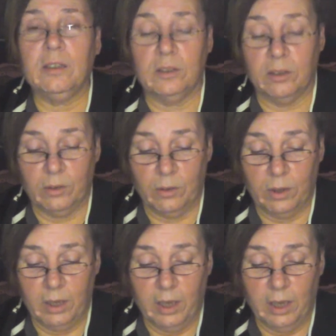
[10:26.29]
So
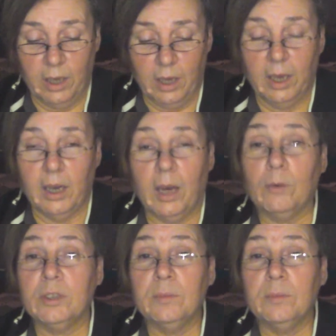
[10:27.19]
I was a